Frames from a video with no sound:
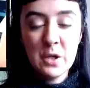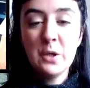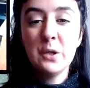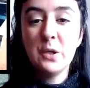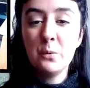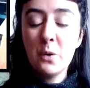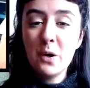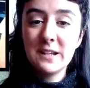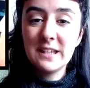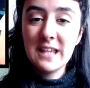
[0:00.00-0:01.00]
You
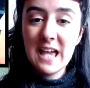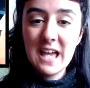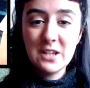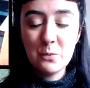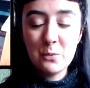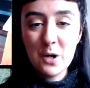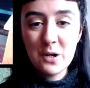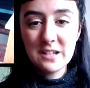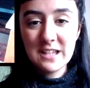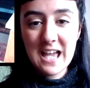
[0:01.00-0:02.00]
walk and you walk
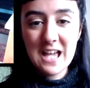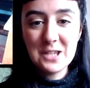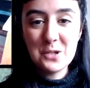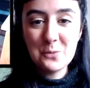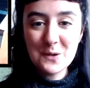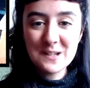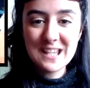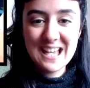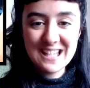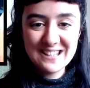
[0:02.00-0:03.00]
and you walk
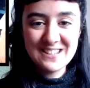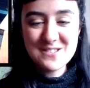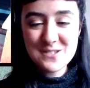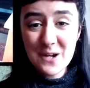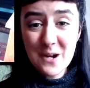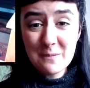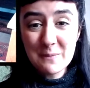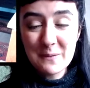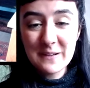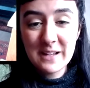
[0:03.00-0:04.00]
and you stop.
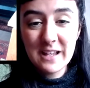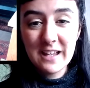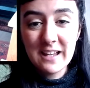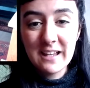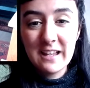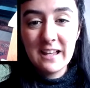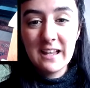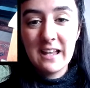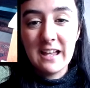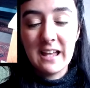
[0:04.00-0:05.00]

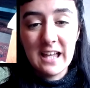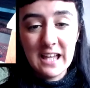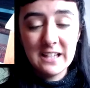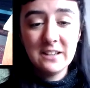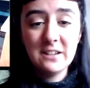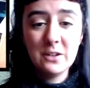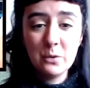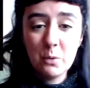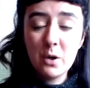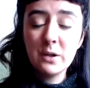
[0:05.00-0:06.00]
And you
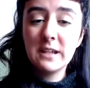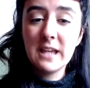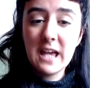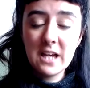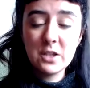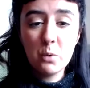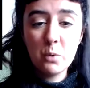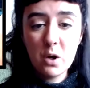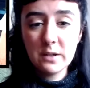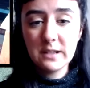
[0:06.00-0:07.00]
walk and you
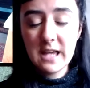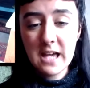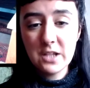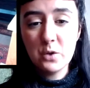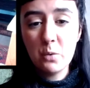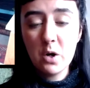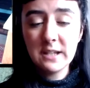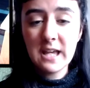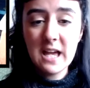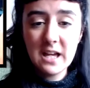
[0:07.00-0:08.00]
walk and you
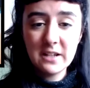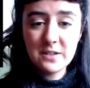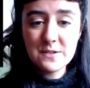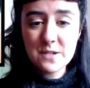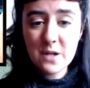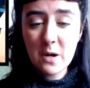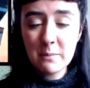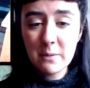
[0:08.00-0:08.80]
walk and you stop.